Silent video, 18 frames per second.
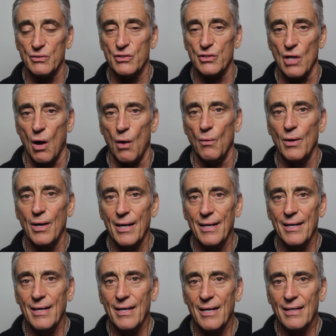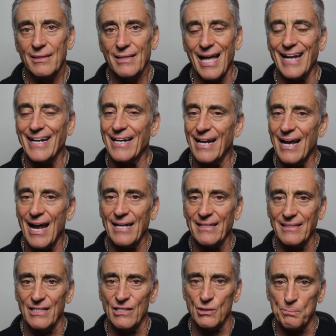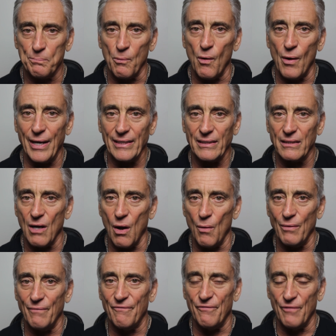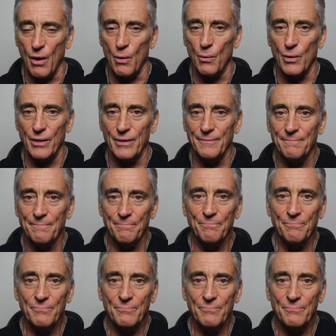So, like, at this point going forward,